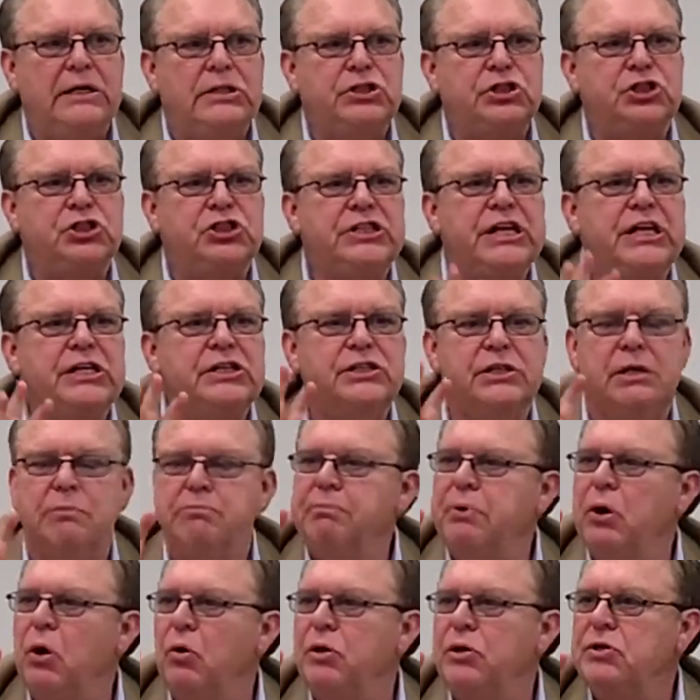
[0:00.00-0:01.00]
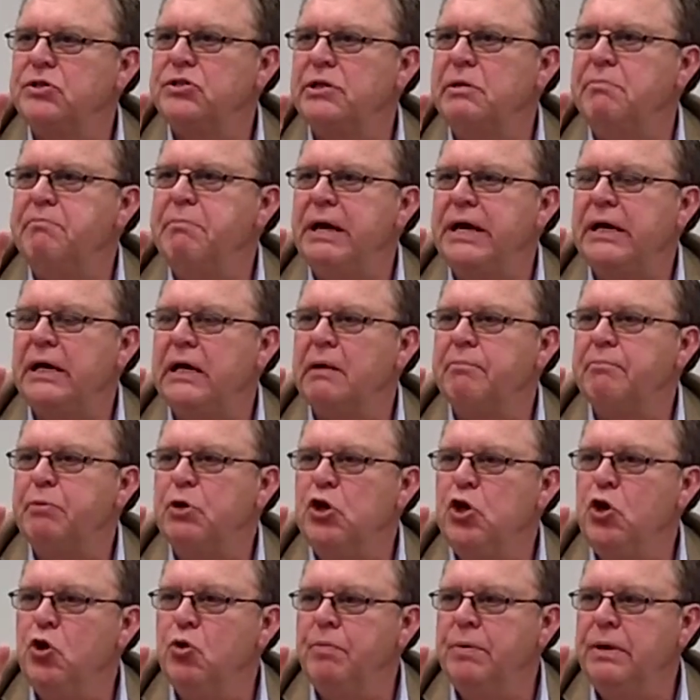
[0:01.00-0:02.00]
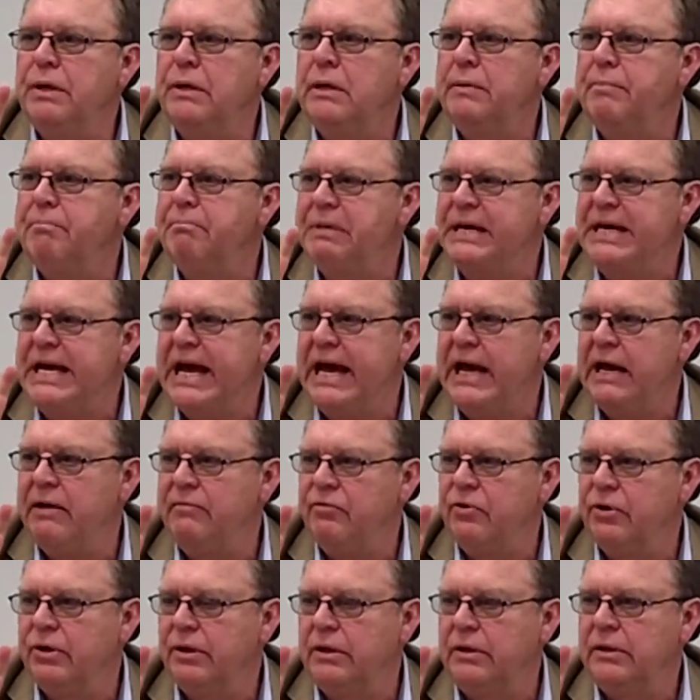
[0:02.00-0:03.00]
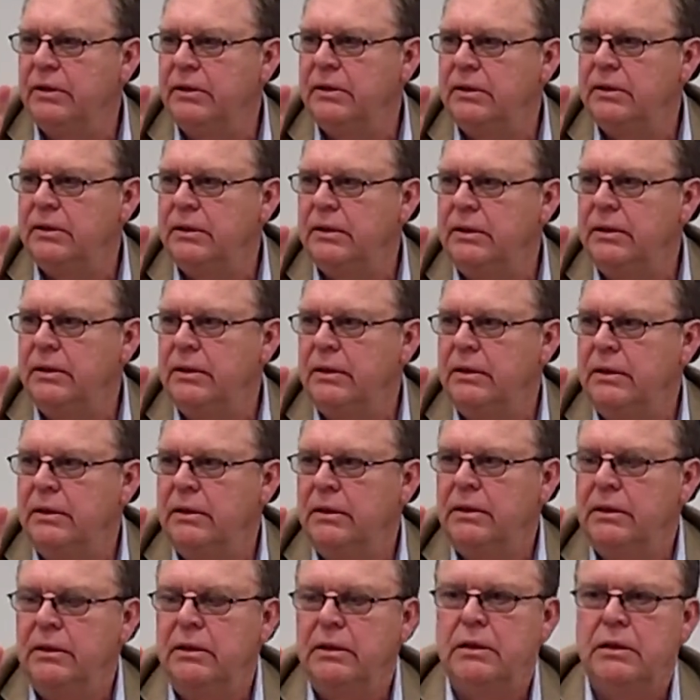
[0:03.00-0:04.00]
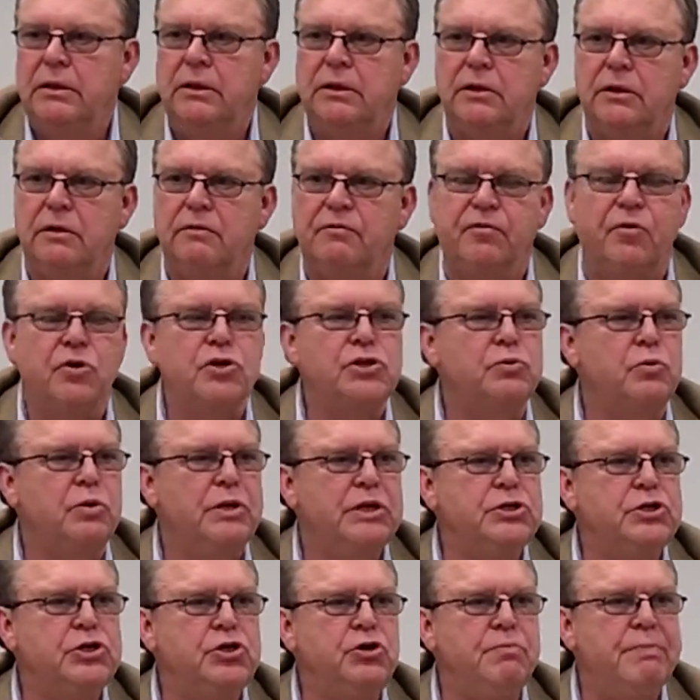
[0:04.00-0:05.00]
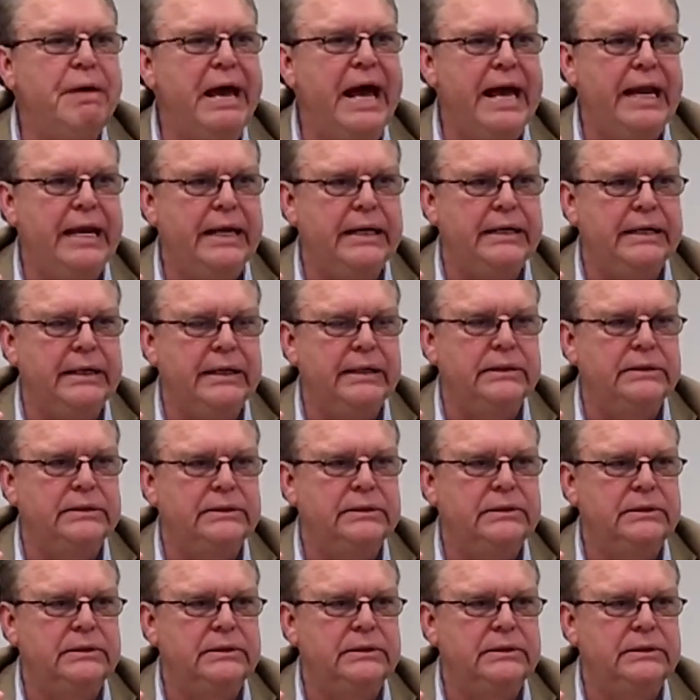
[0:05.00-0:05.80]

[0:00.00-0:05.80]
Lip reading: It's 6 components that make up human behavior. The first one is humanities.